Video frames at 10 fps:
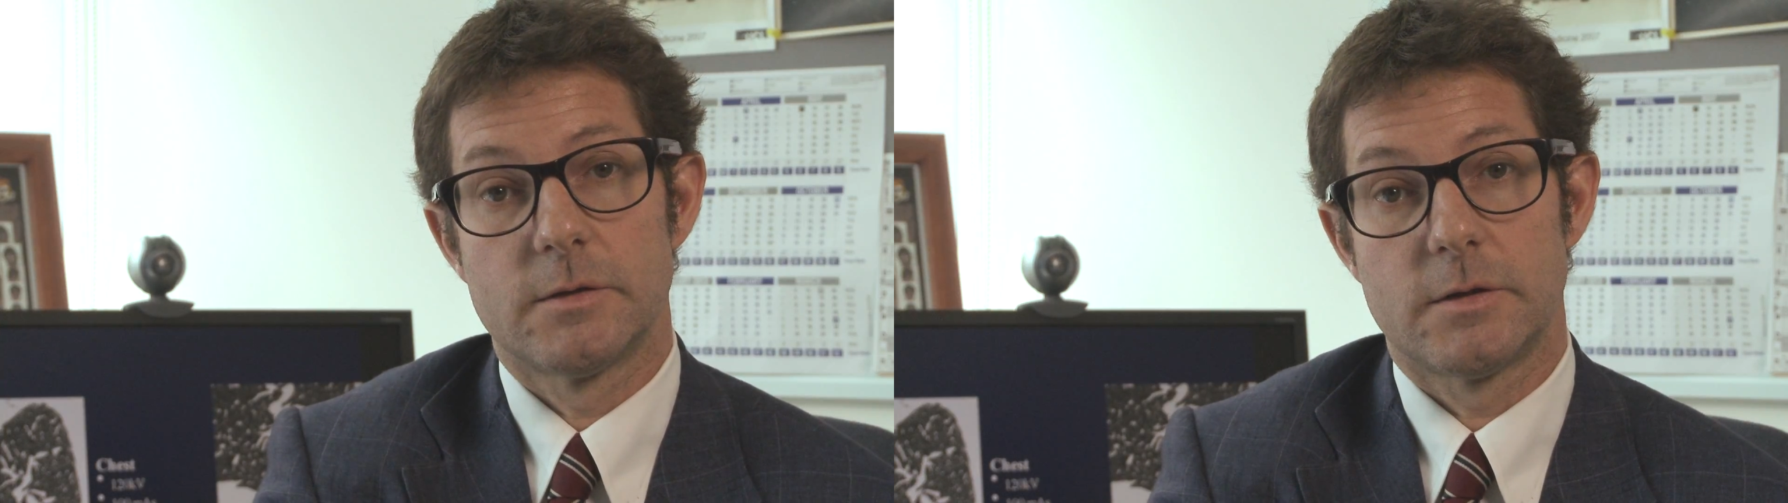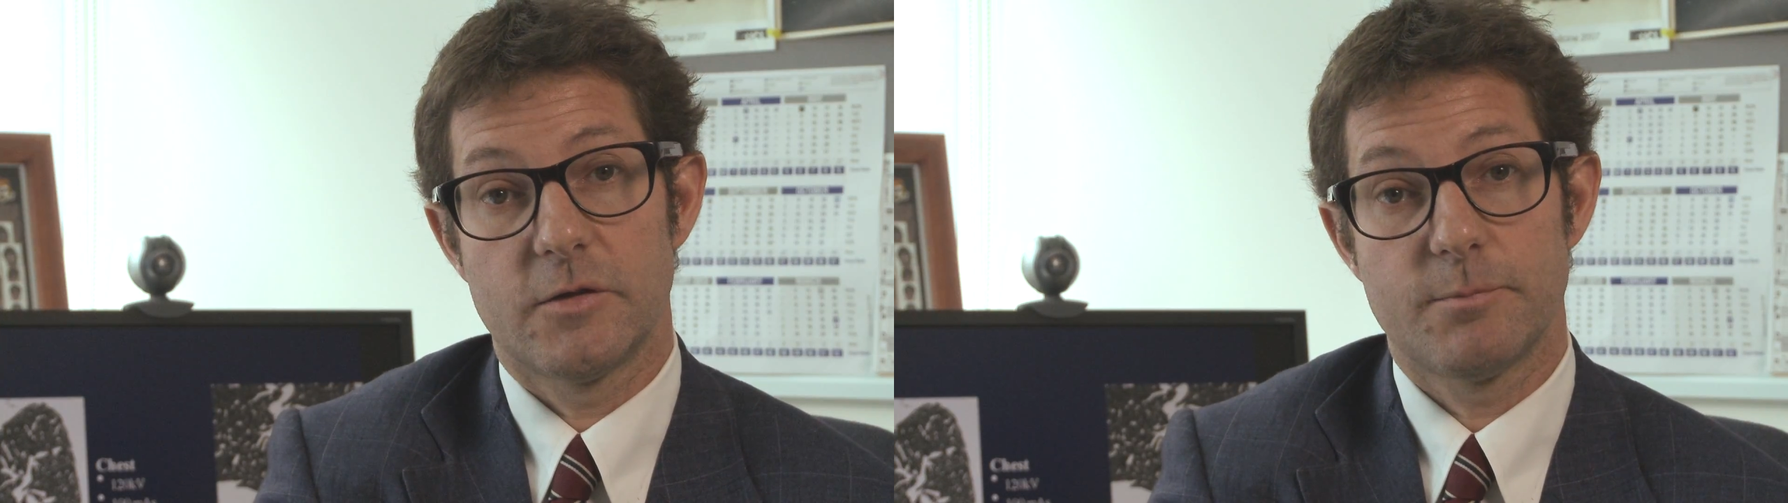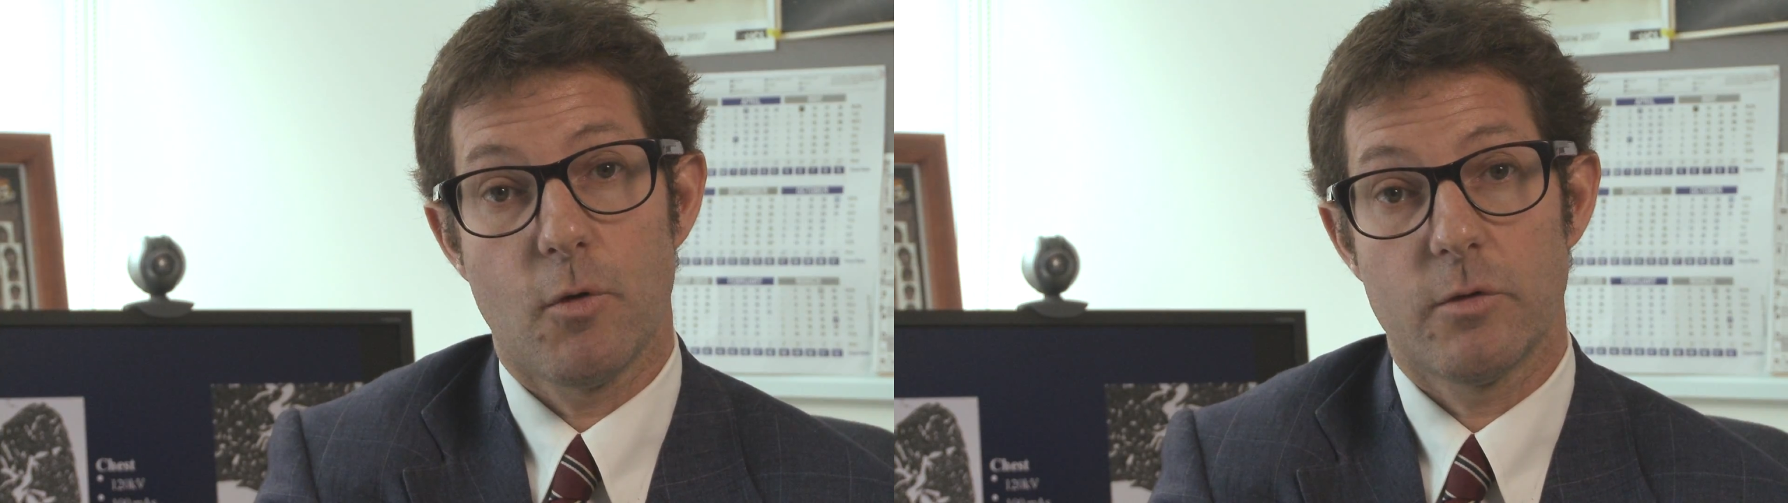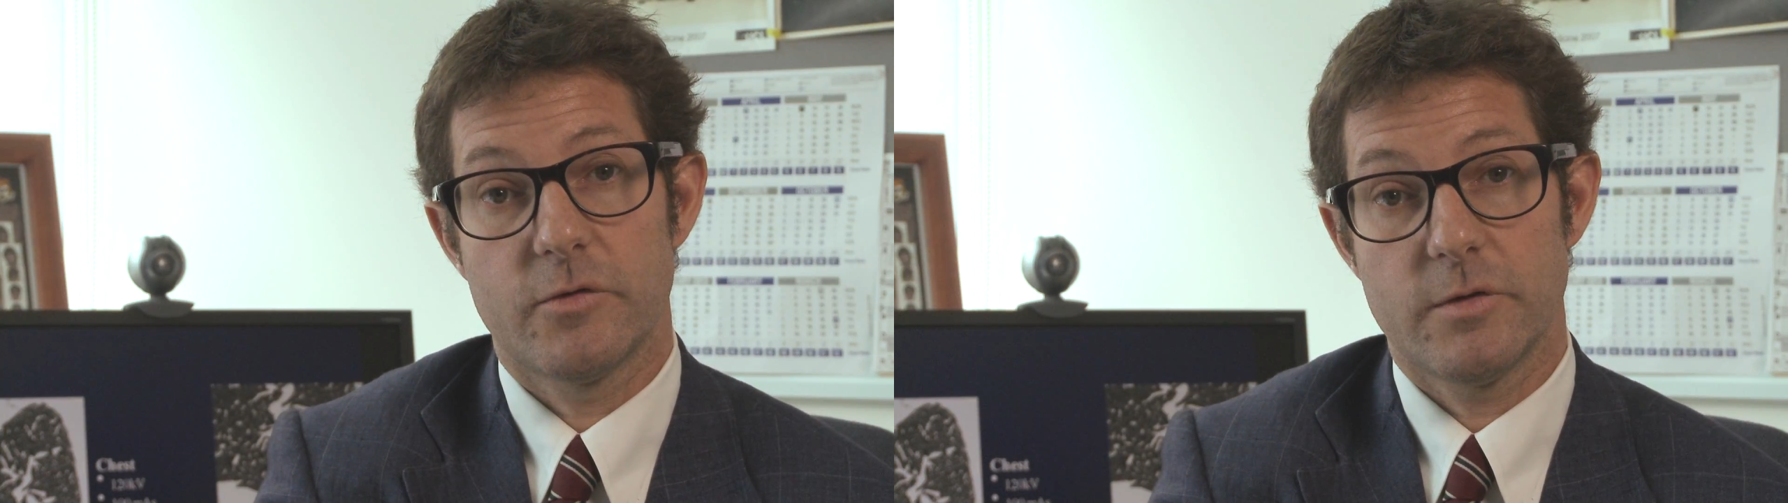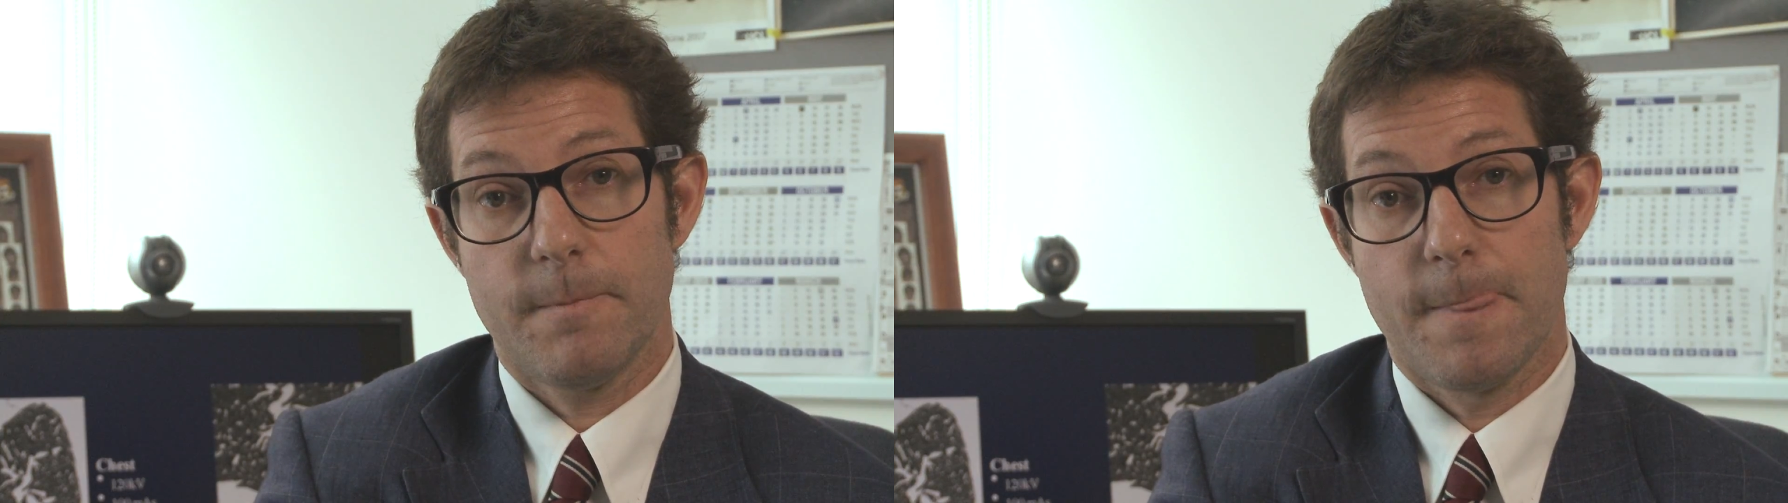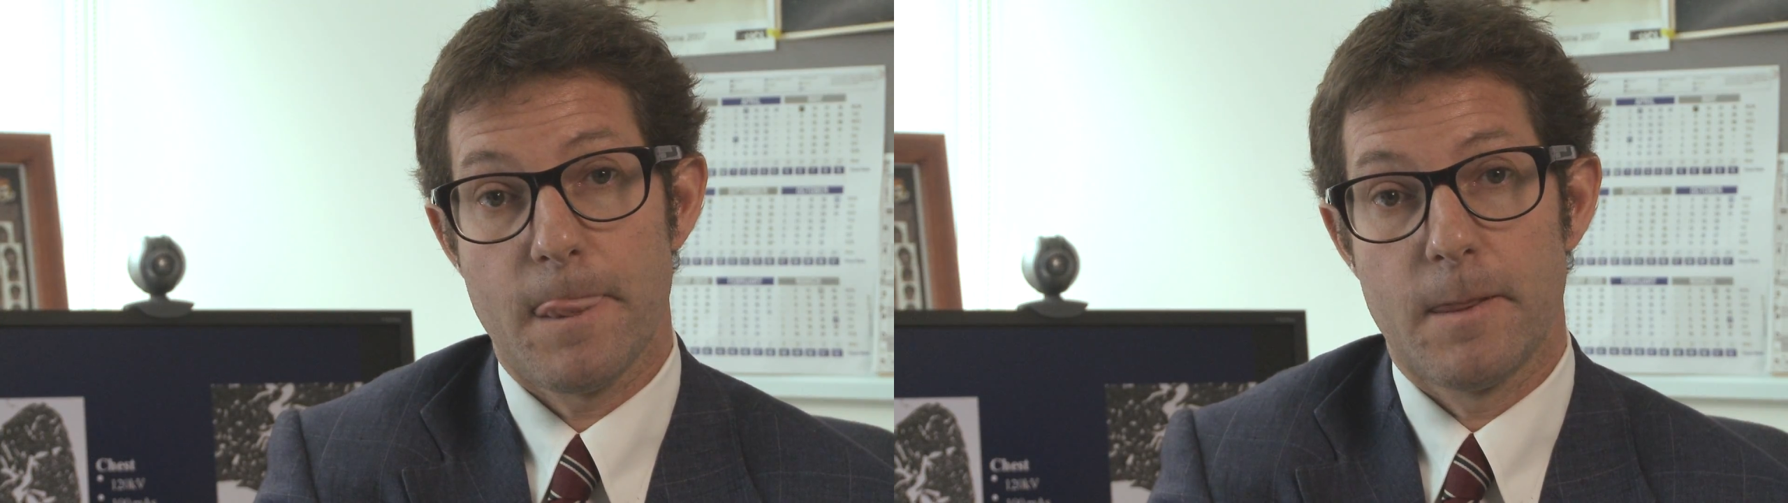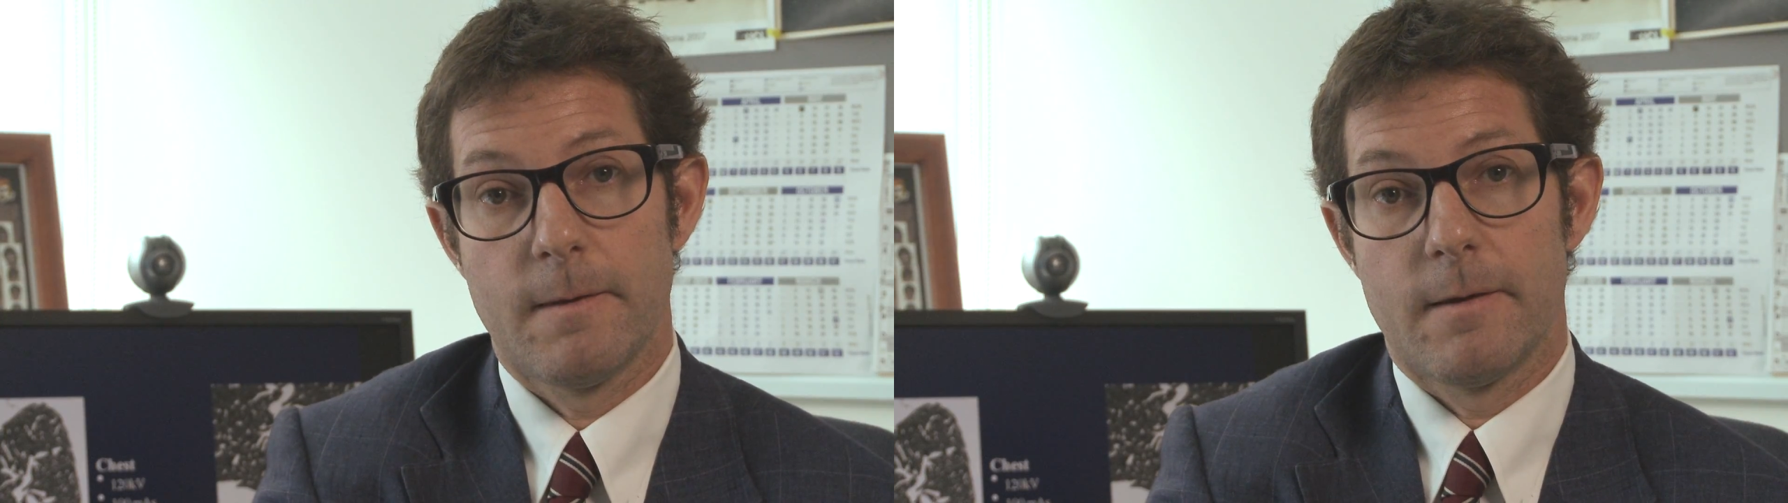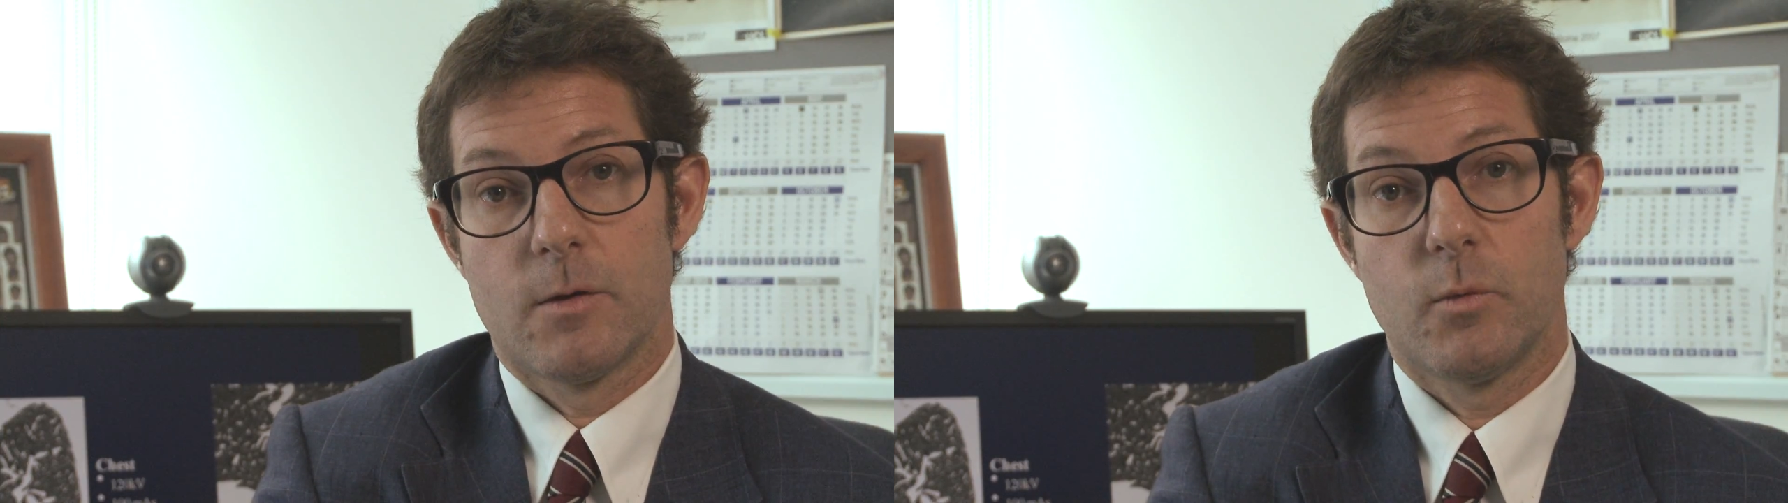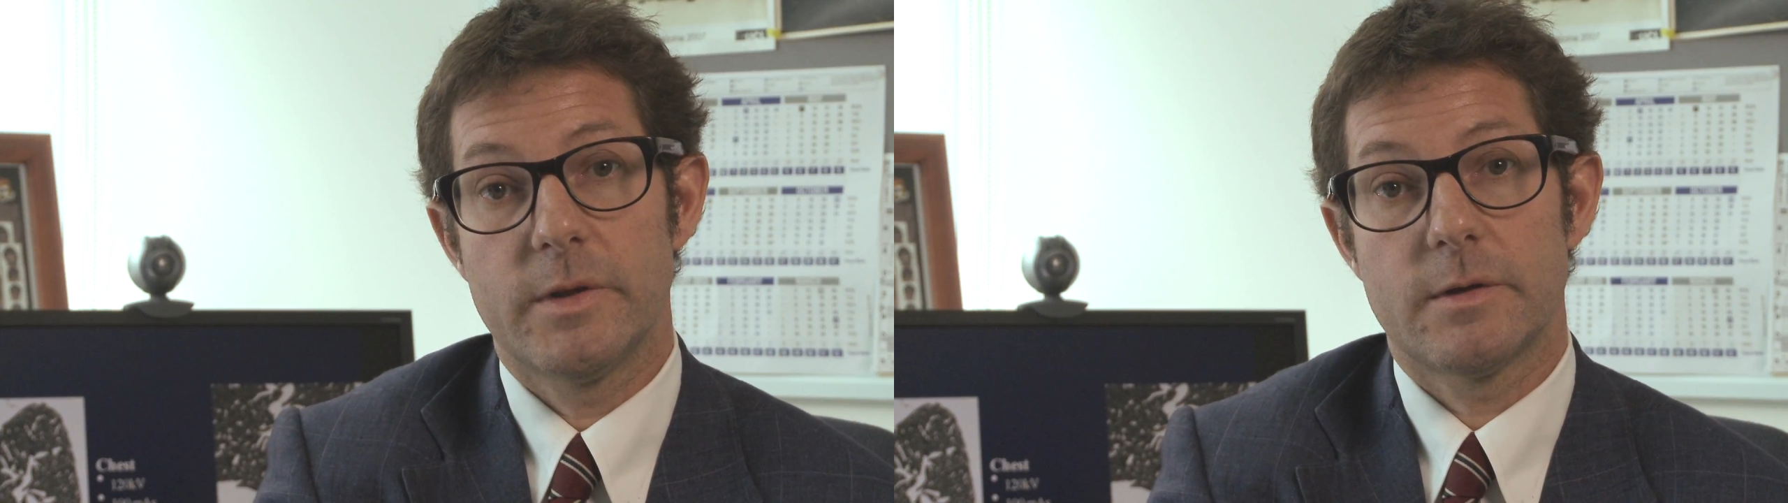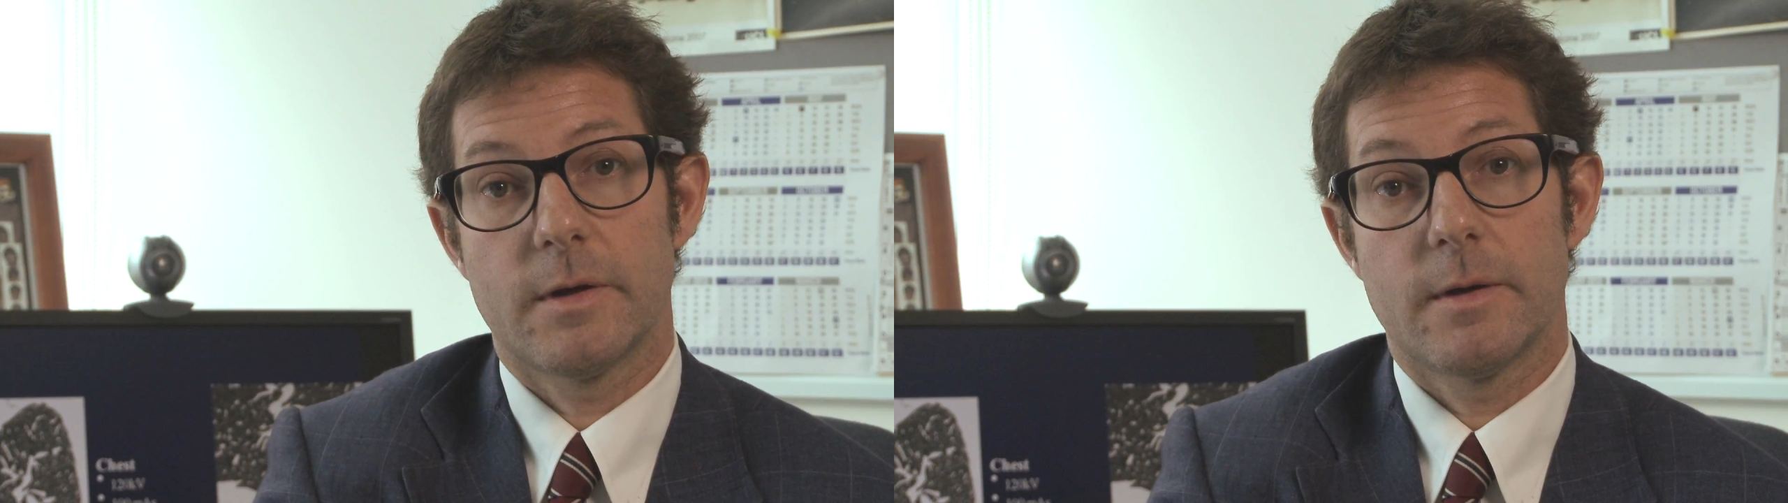response
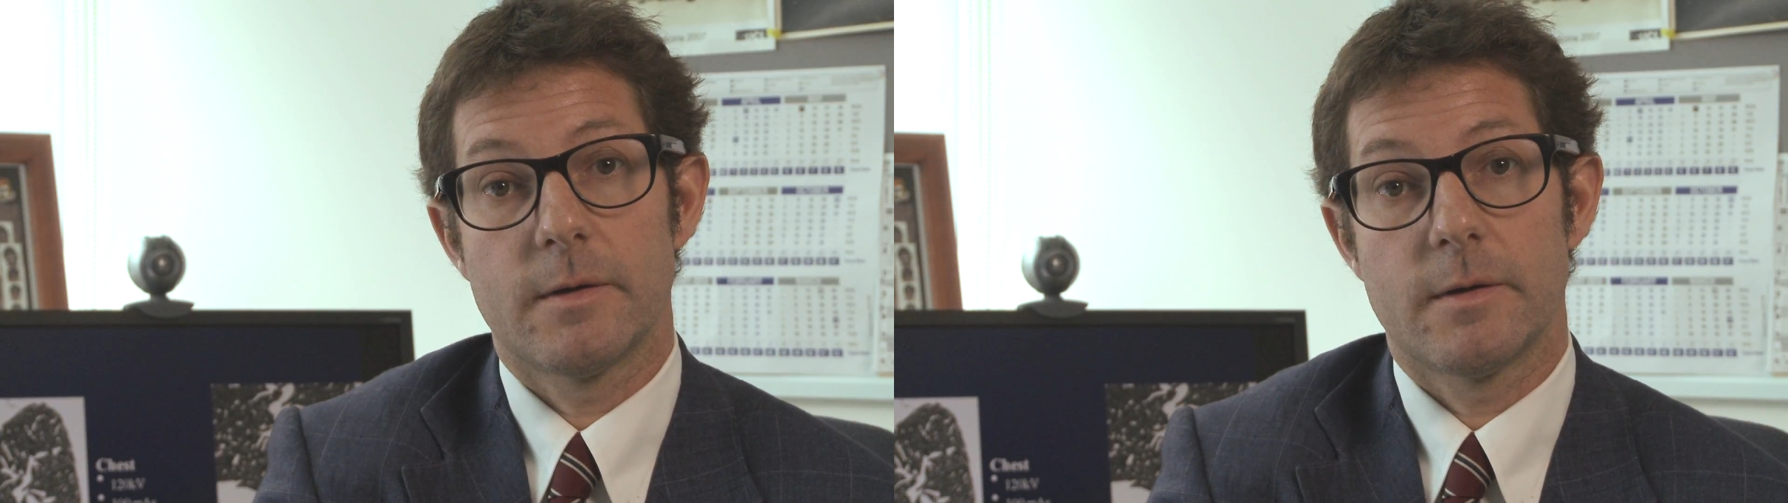with